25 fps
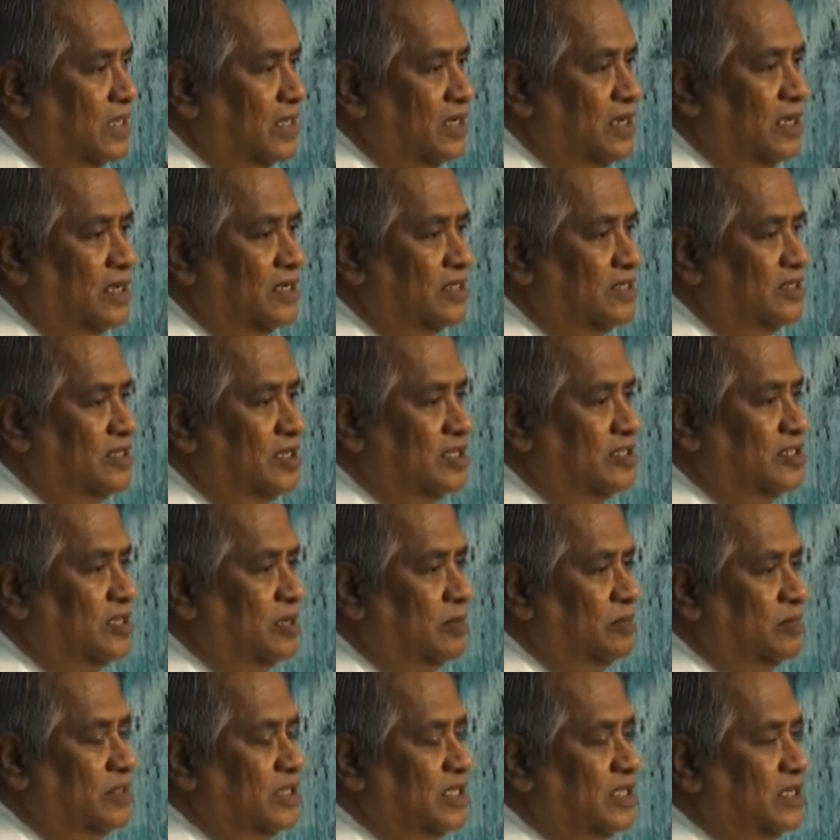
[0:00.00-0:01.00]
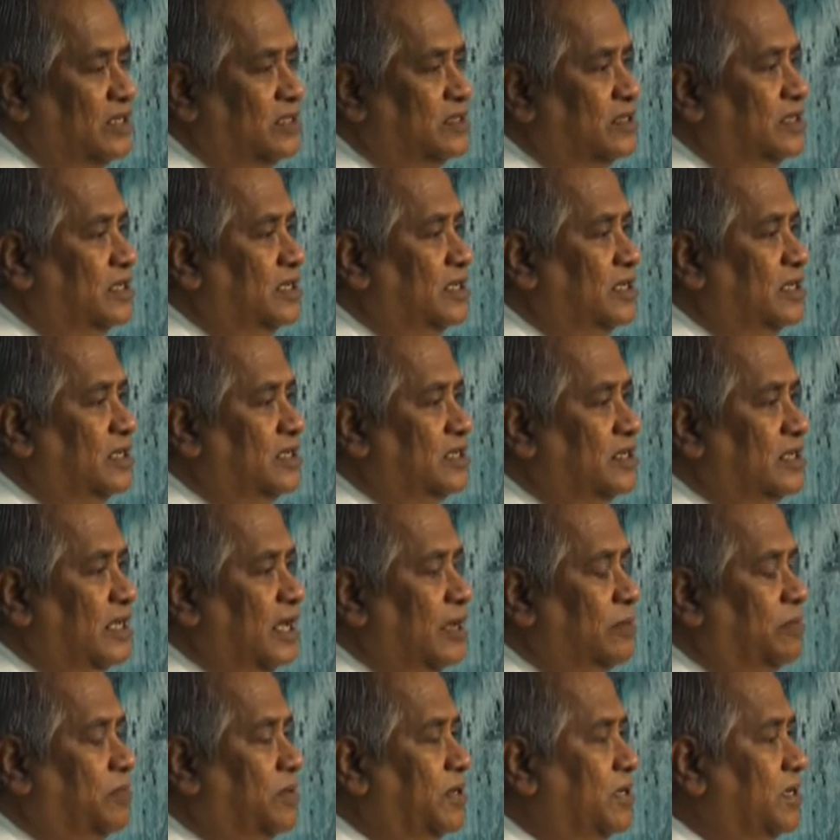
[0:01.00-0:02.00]
Next day, something serious
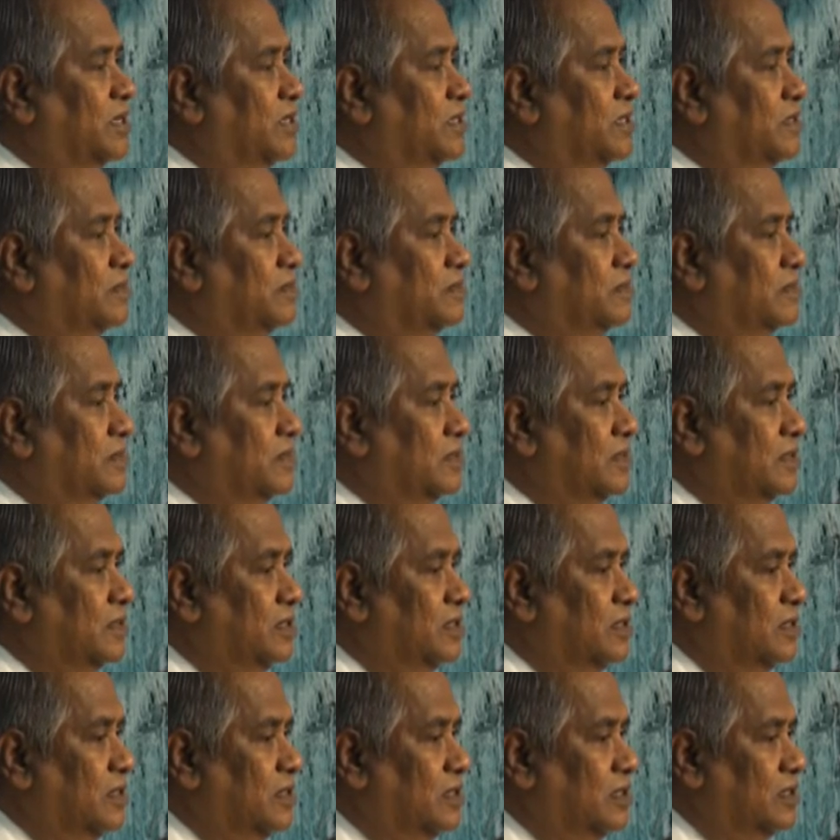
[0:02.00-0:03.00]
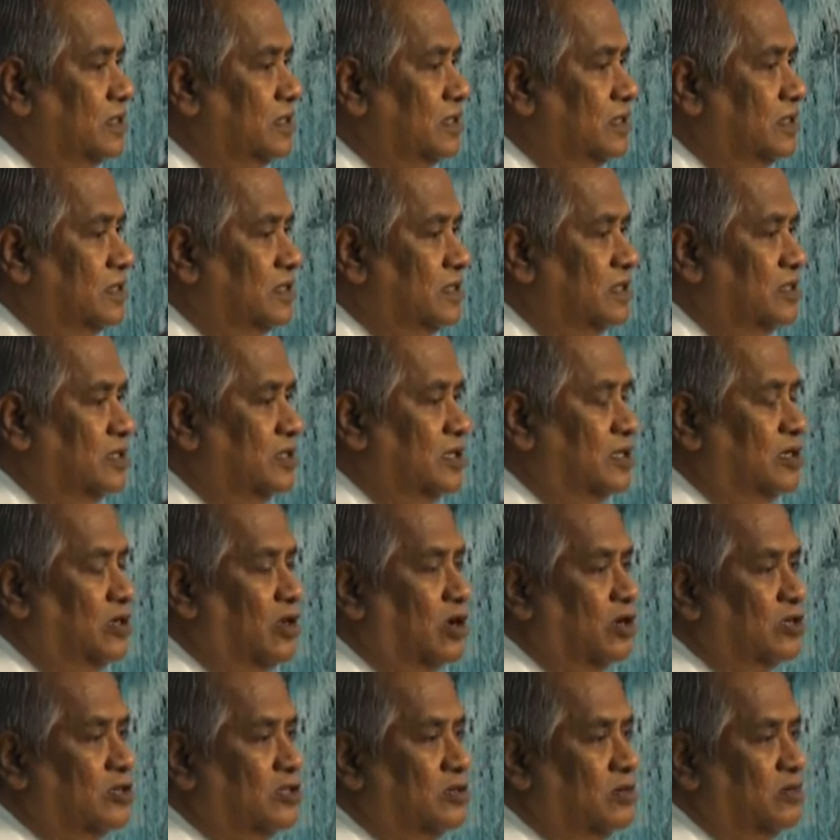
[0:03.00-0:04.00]
happened. The
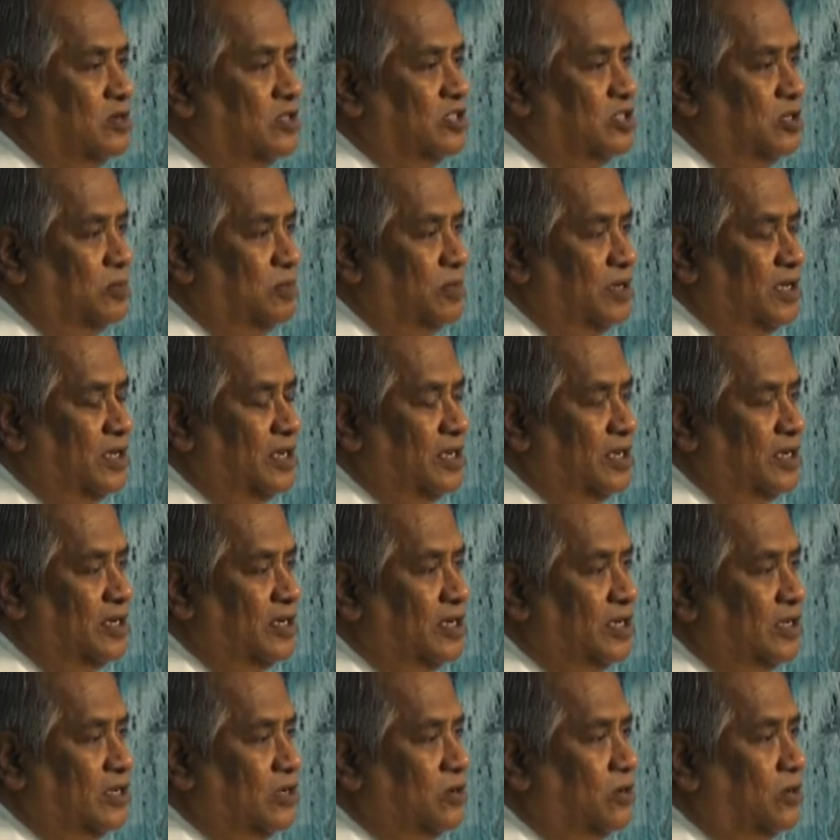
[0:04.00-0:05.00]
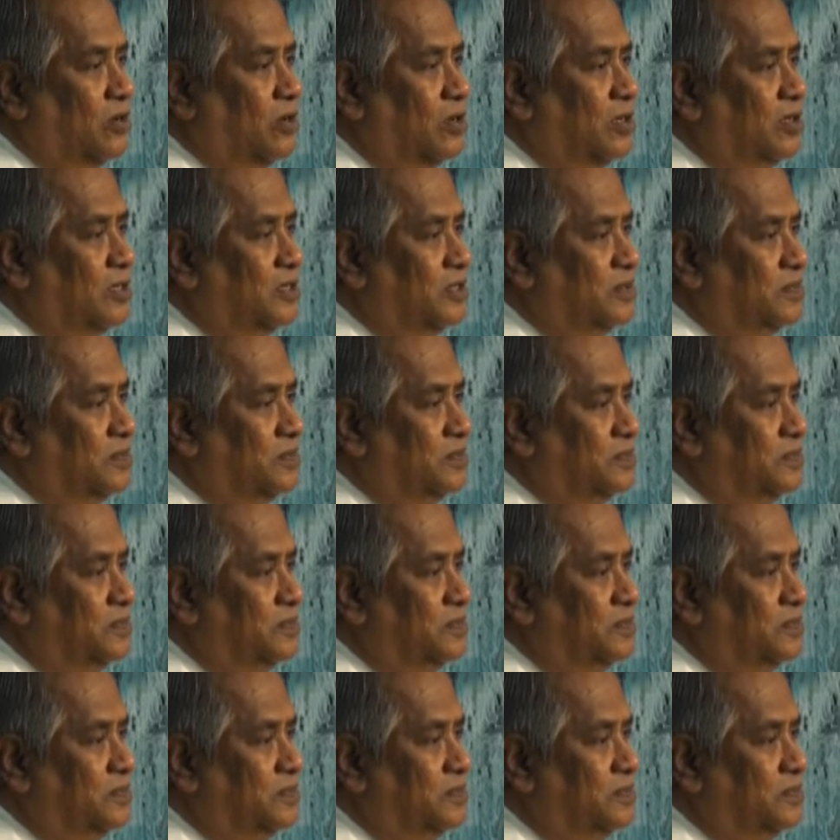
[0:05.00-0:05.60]
doctor was immediately called.